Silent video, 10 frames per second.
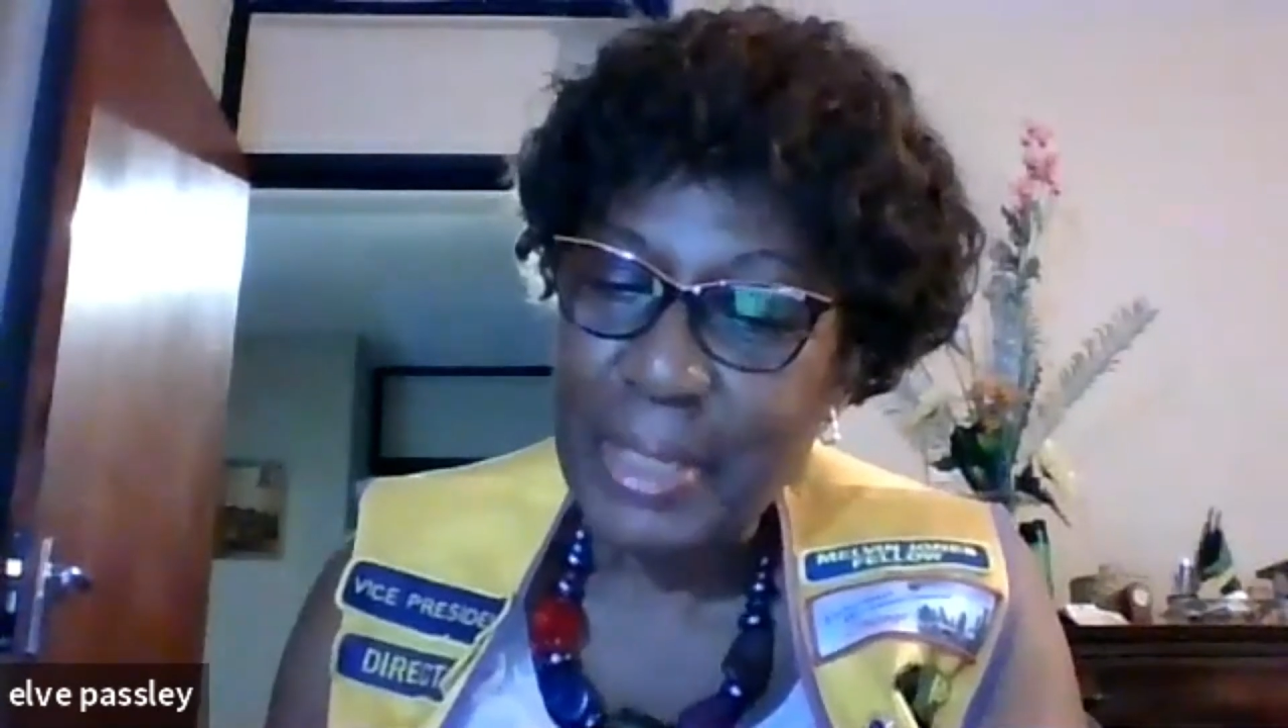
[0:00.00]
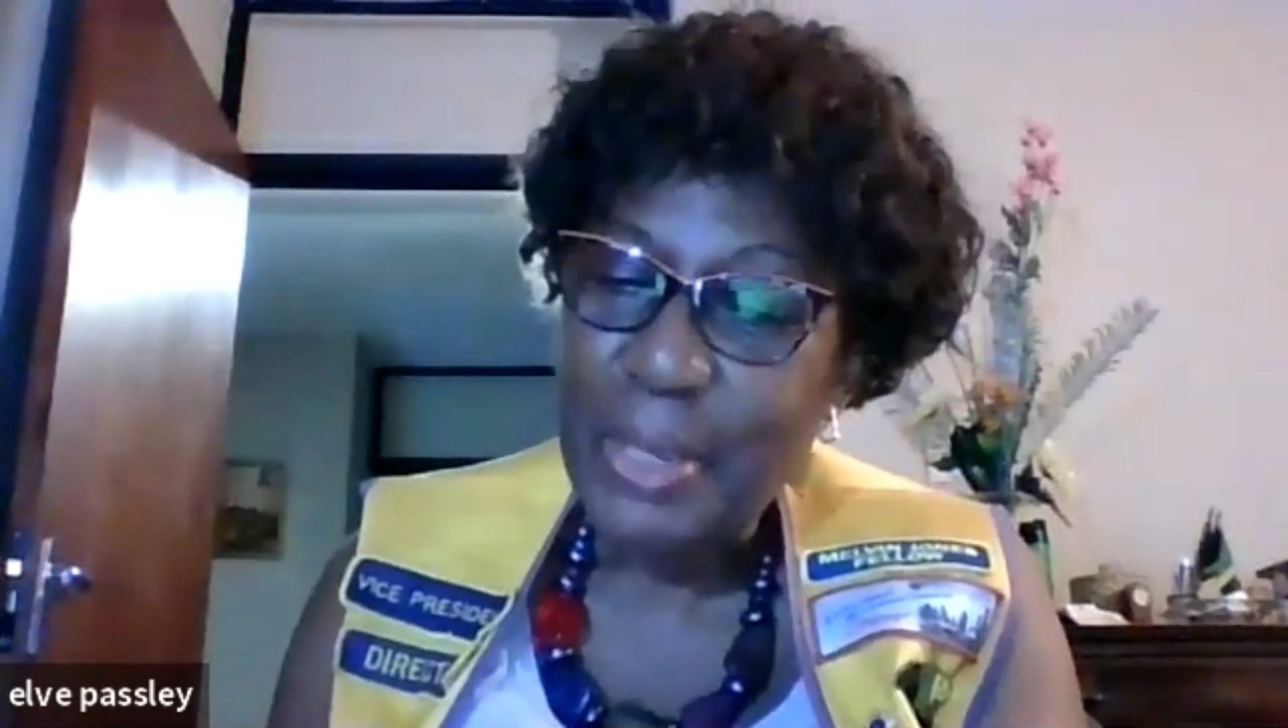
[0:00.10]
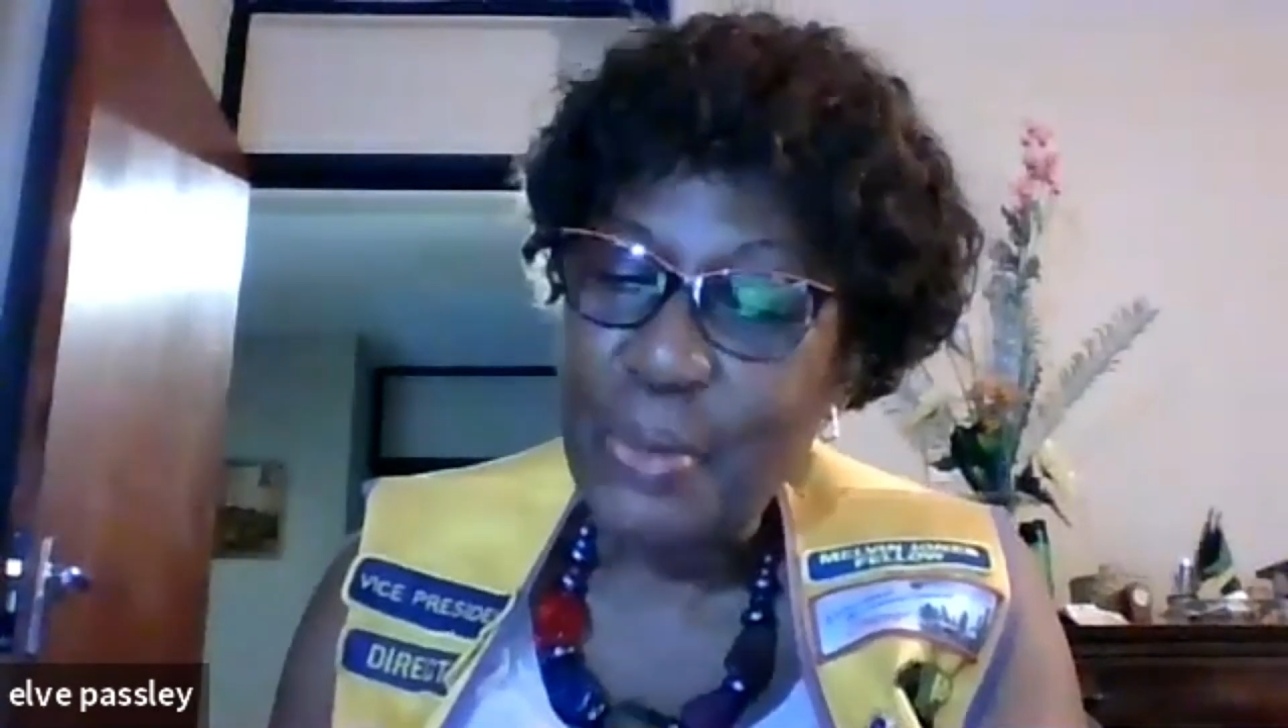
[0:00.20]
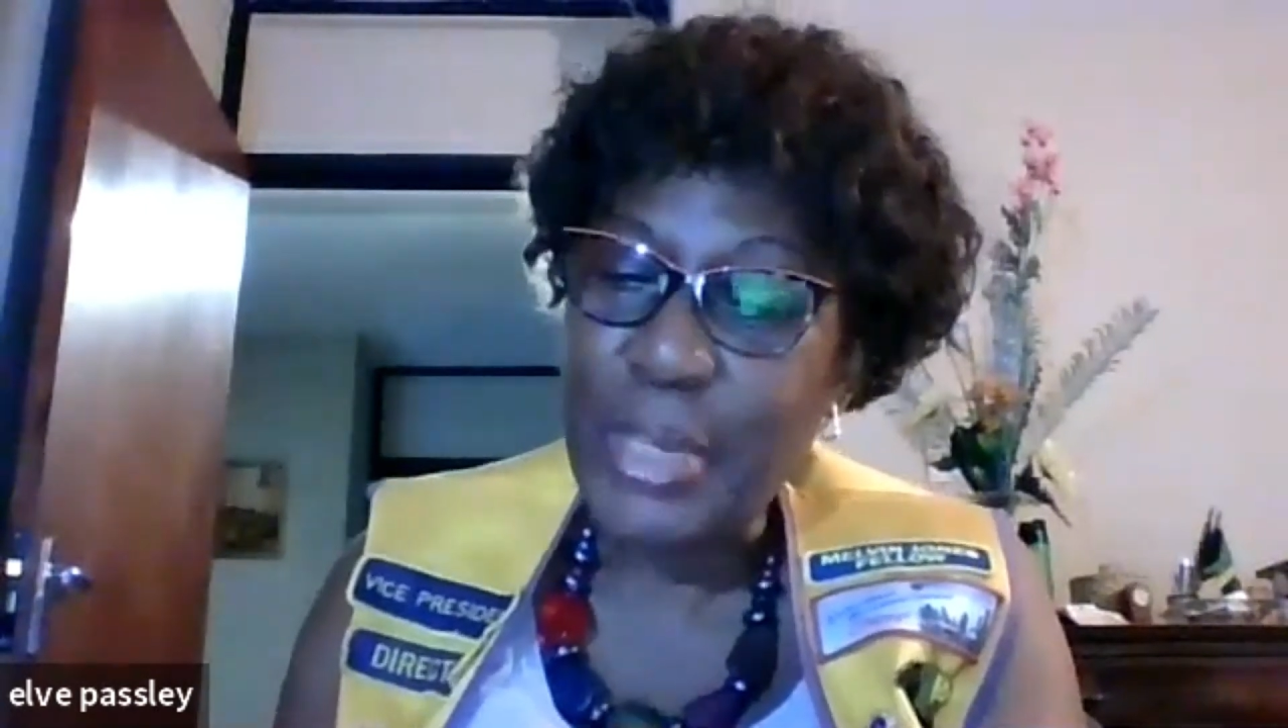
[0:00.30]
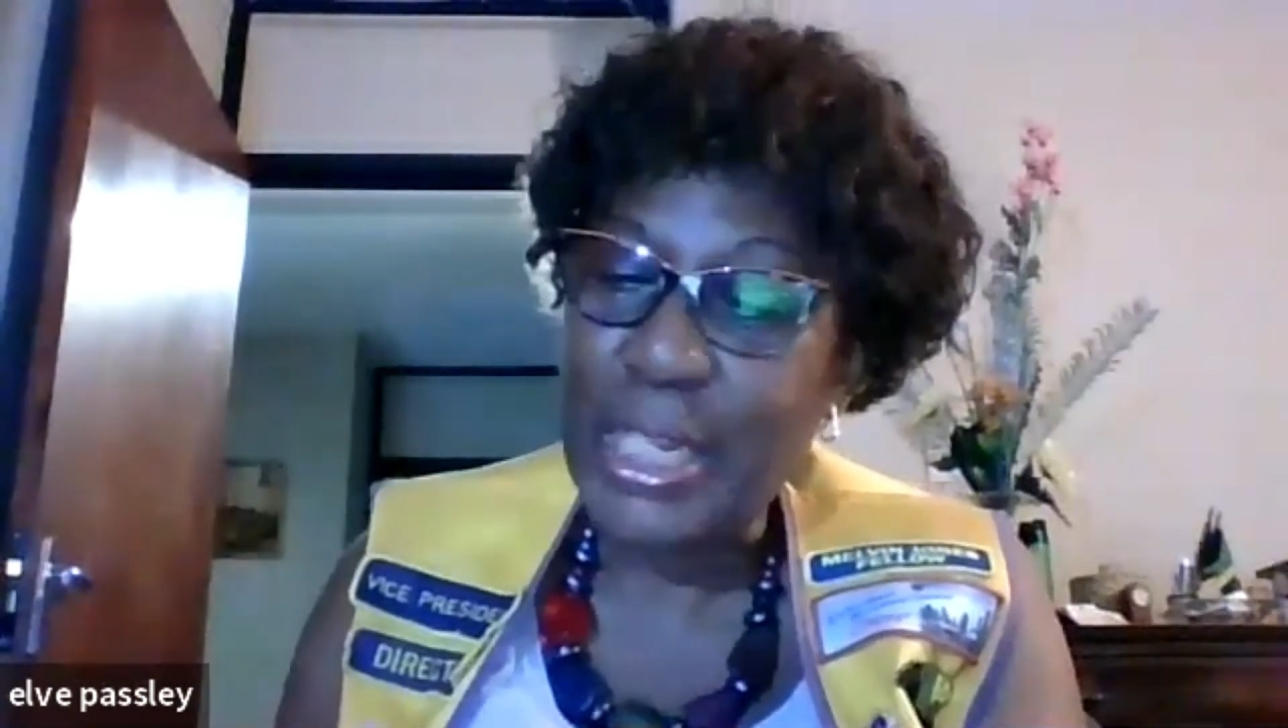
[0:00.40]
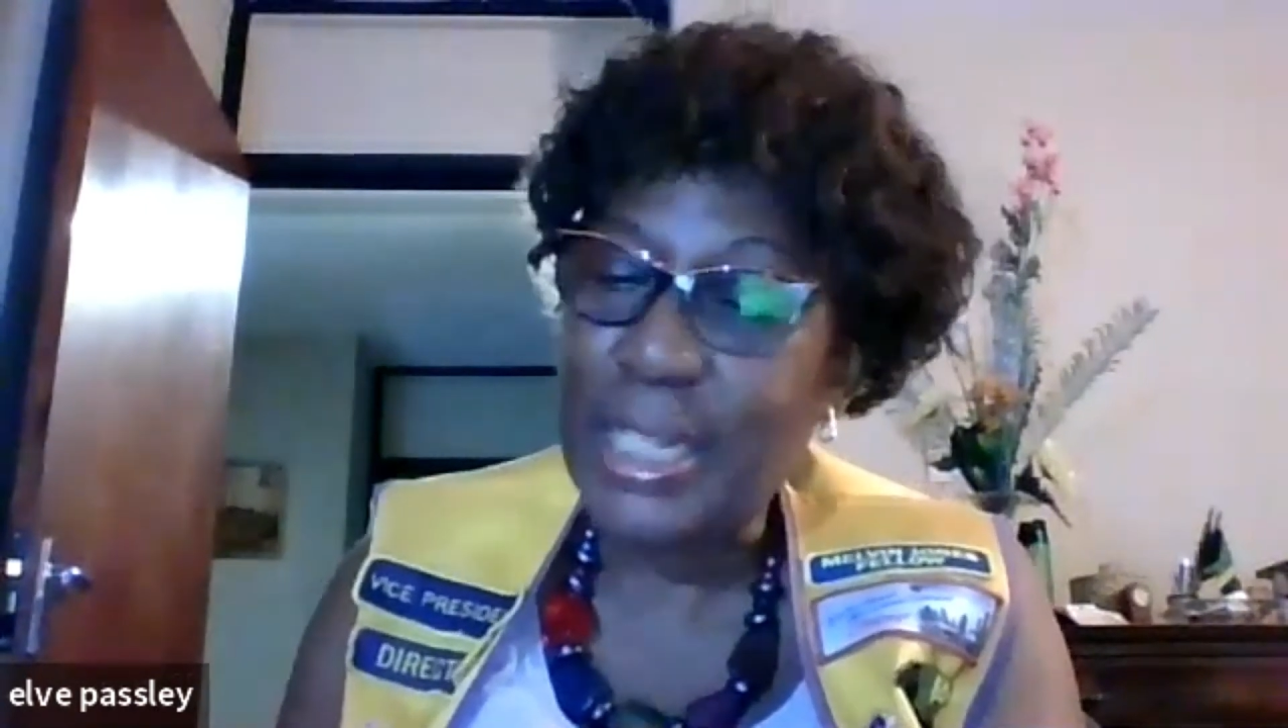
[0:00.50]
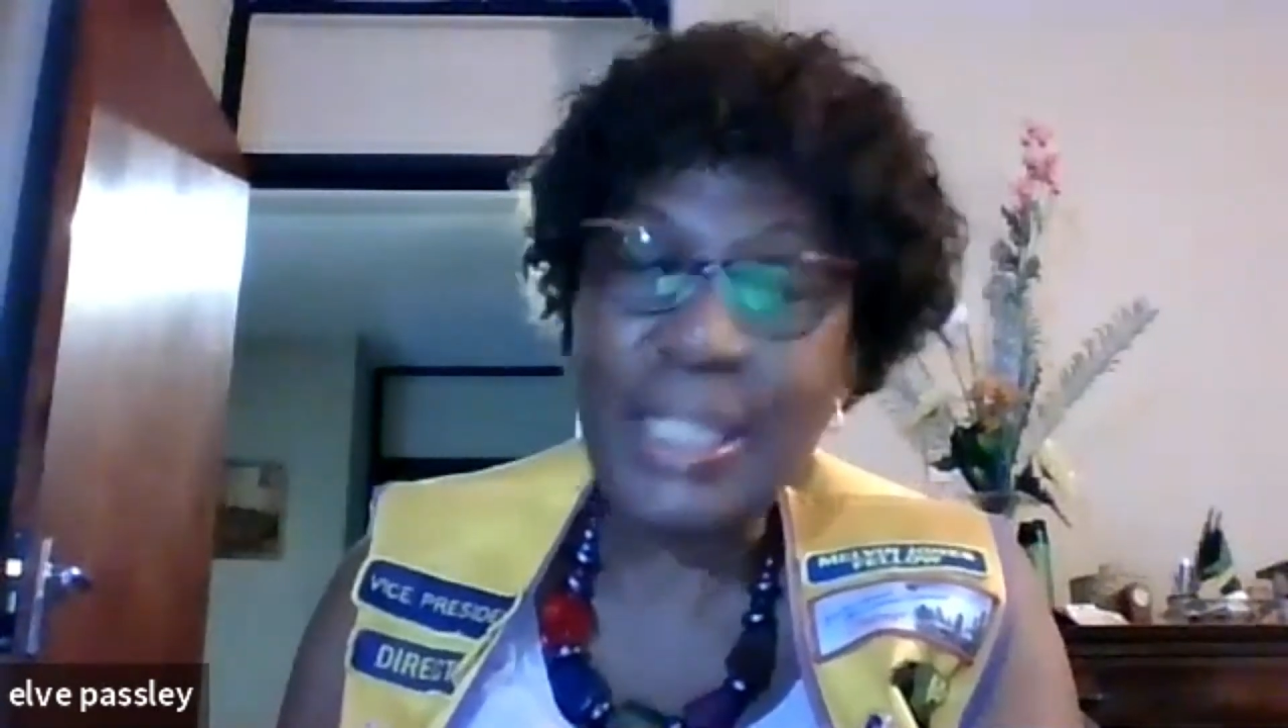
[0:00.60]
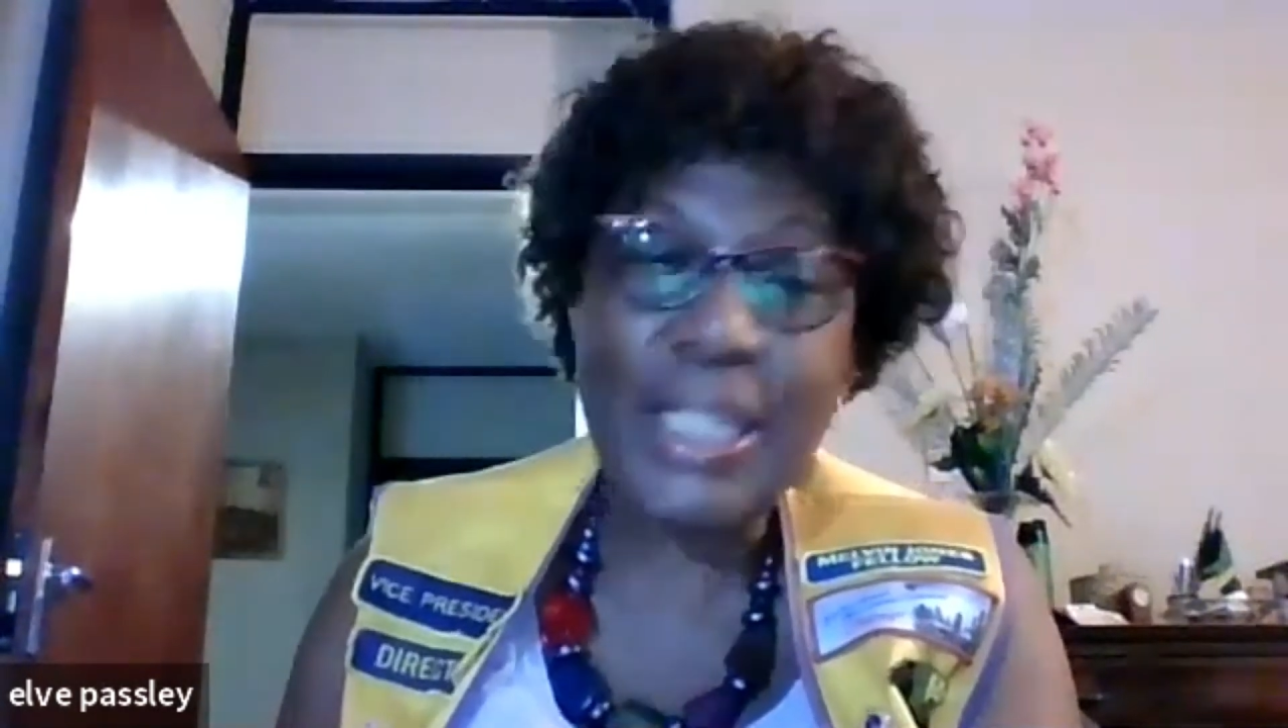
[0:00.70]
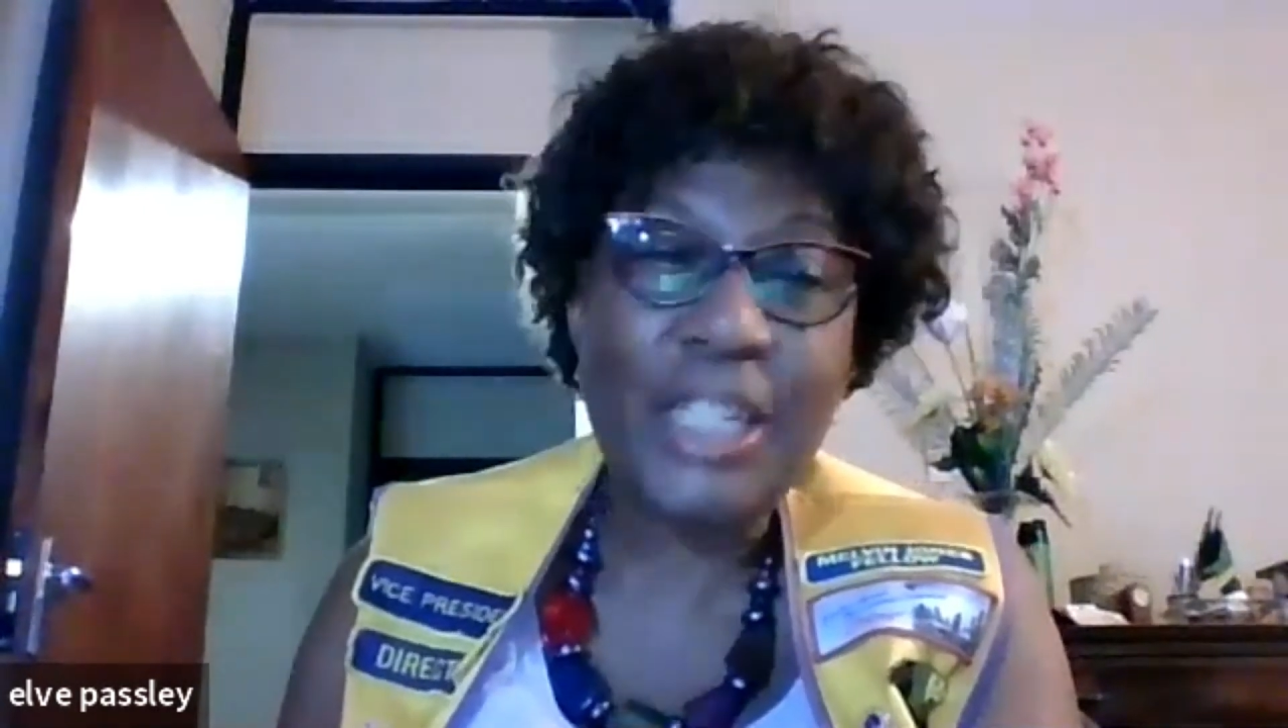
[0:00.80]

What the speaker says: When it is a